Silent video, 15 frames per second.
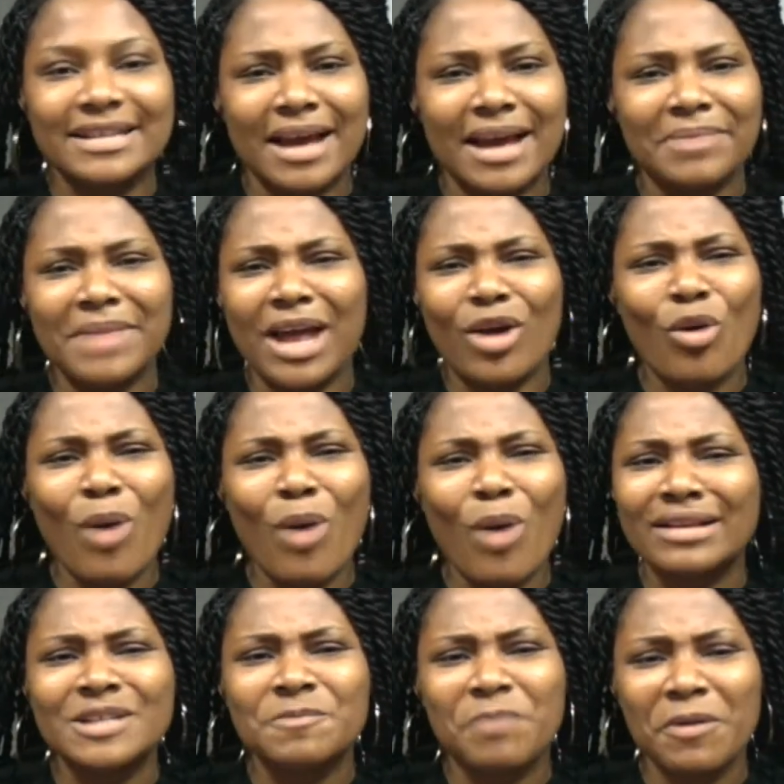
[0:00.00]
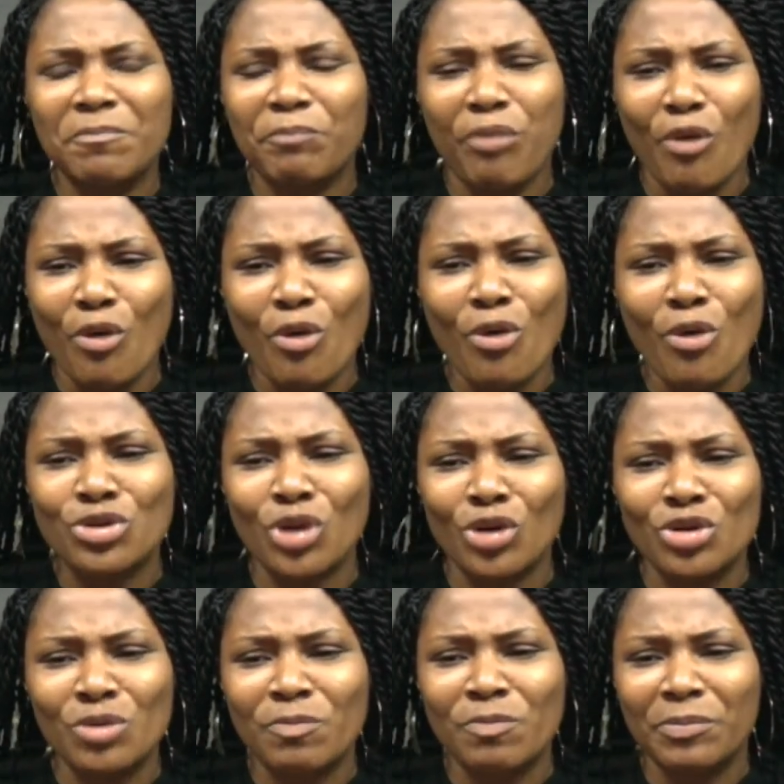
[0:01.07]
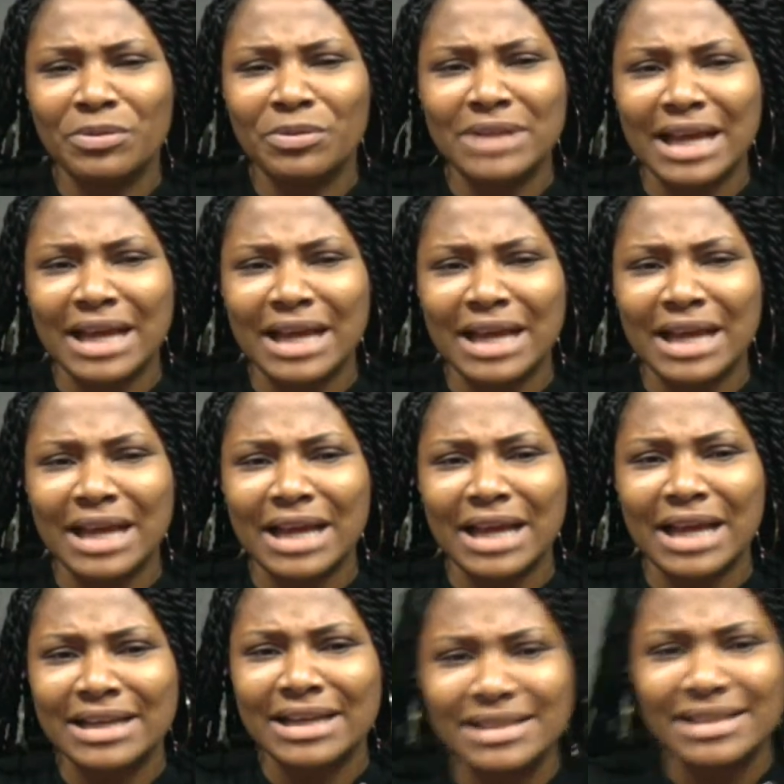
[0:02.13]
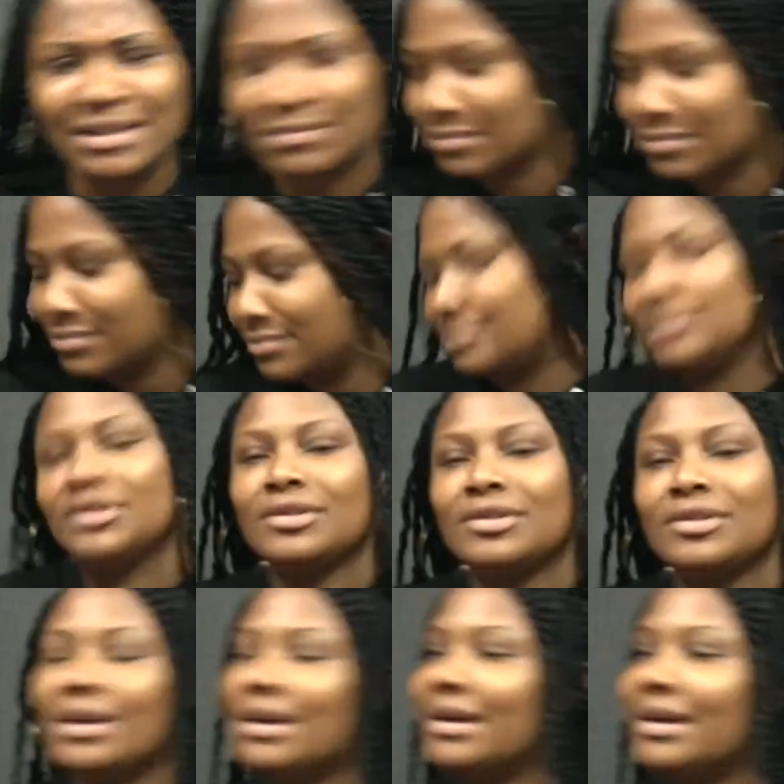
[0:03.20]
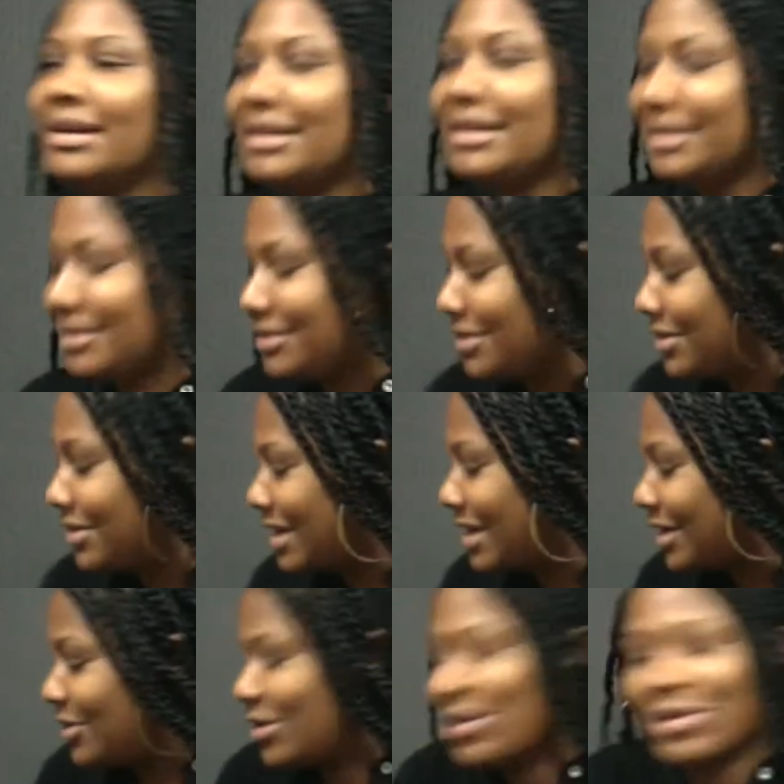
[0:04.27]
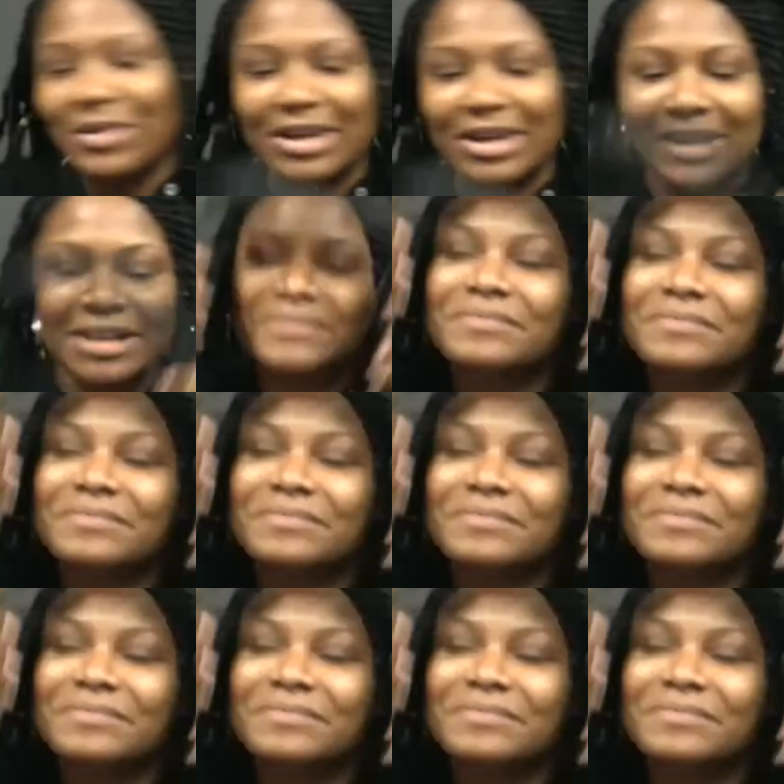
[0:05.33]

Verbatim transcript: I'm like, who are these people? Who told you people that this thing? Is? Yeah, right, yeah.